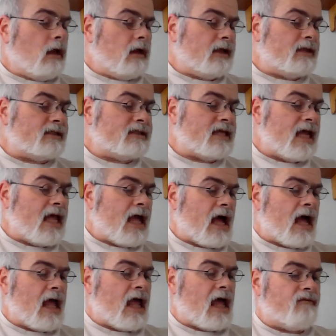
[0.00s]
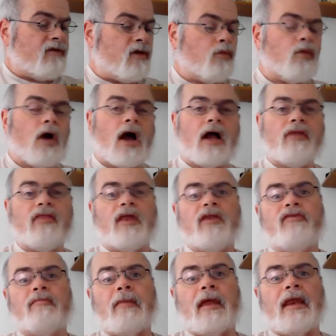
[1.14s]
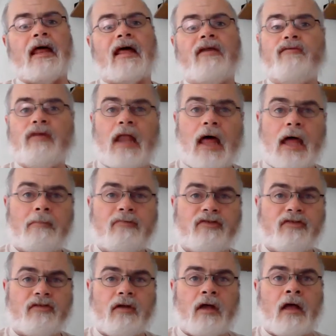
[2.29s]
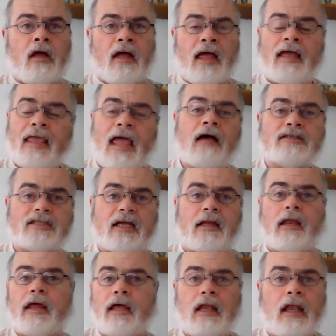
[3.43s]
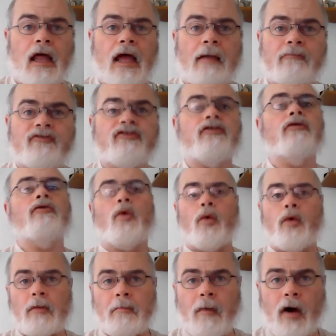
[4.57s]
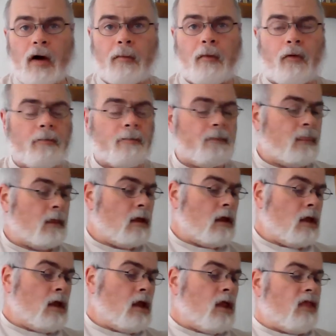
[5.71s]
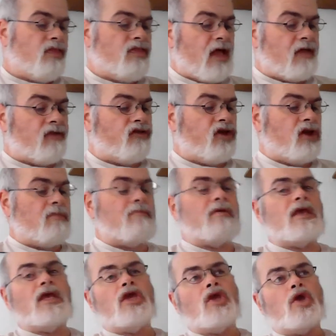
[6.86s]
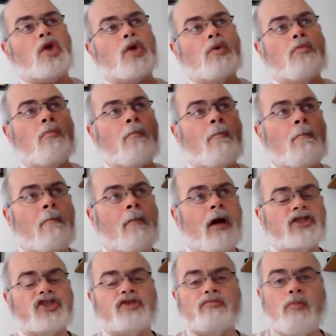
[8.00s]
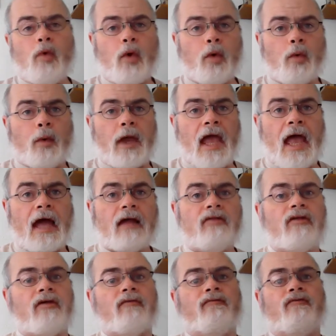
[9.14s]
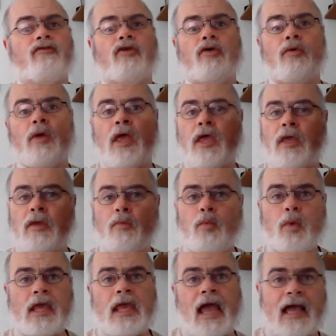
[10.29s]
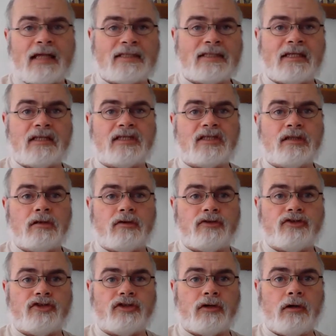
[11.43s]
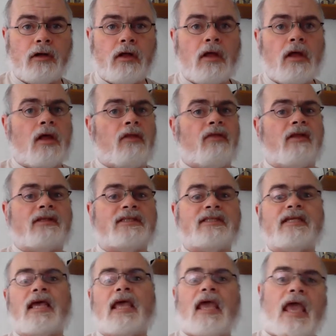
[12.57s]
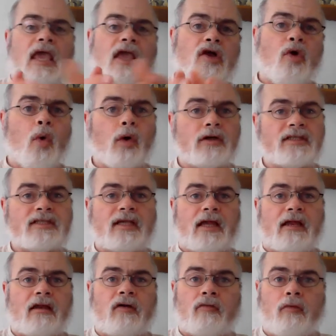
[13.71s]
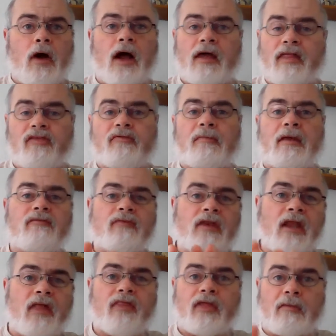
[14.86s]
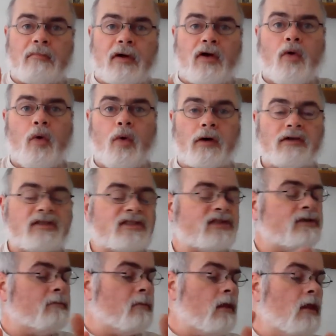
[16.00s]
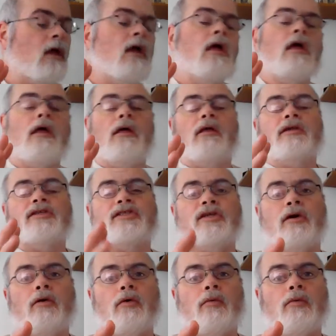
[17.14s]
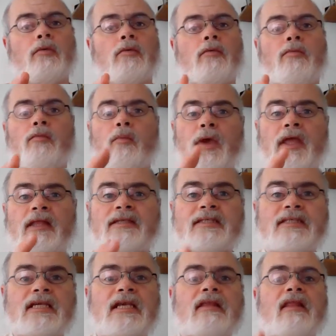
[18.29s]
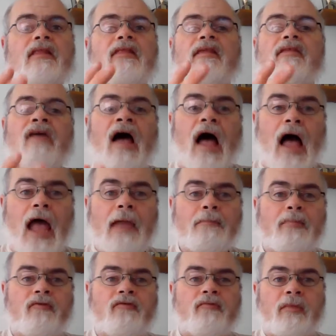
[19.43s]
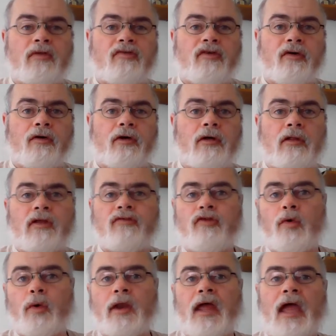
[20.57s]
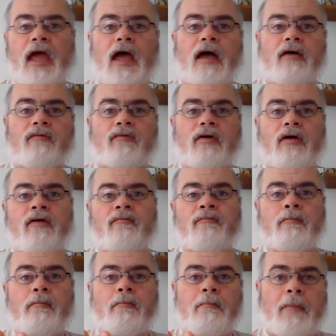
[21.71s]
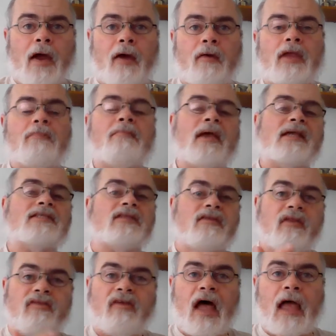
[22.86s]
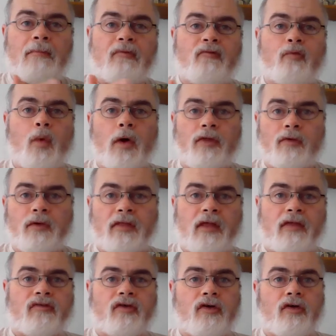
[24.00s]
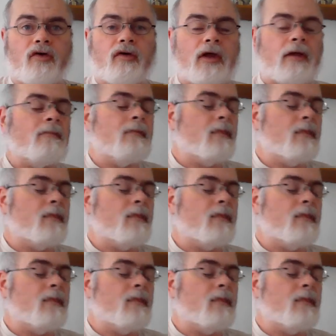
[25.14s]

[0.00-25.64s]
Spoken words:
let's say I have a rock that is made out of a calcite, like a limestone or a marble. That's going to be much more reactive to a weak acid solution than, say, a quartzite, a rock that's made of nothing but quartz. So we can see that the type of material is going to have a bearing based on the type of weathering that's occurring.